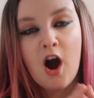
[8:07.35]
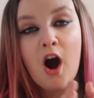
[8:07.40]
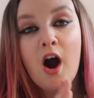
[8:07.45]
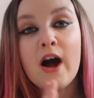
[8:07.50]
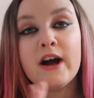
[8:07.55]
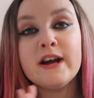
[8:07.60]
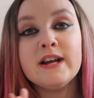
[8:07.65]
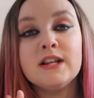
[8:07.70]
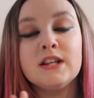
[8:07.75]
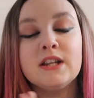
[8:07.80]

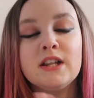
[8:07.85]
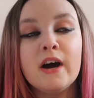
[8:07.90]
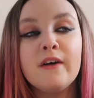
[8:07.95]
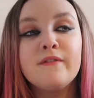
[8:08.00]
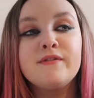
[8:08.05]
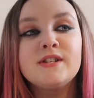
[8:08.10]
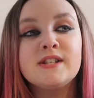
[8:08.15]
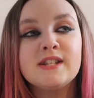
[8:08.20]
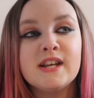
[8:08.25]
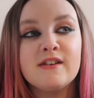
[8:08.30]
I
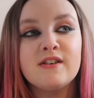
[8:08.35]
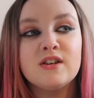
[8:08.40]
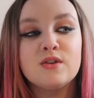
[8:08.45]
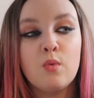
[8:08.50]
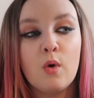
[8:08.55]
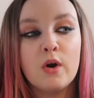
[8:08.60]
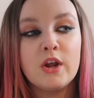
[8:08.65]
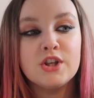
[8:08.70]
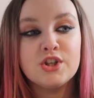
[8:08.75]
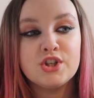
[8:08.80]
loved series
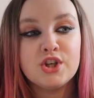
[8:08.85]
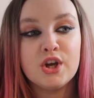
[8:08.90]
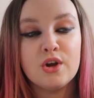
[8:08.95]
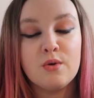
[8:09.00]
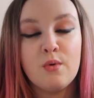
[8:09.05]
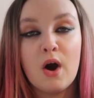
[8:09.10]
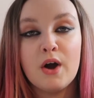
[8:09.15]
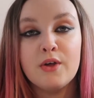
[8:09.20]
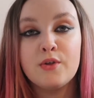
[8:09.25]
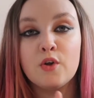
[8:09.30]
1 and
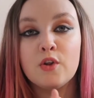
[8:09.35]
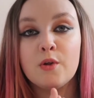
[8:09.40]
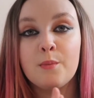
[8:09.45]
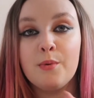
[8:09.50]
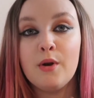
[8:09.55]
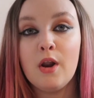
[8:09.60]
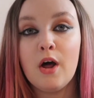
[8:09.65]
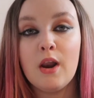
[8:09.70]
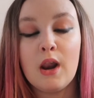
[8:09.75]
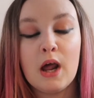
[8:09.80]
2. I thought the
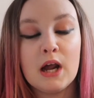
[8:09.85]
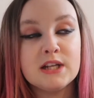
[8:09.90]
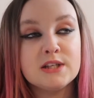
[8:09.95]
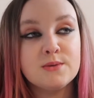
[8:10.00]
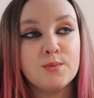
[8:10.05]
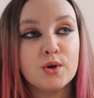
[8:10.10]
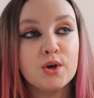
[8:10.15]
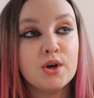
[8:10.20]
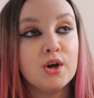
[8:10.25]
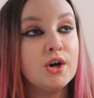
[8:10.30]
plot lines
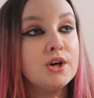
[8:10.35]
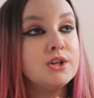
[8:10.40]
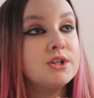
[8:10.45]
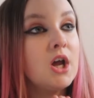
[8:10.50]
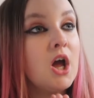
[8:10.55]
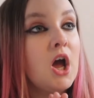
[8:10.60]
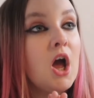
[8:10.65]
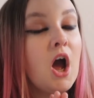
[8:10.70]
were good.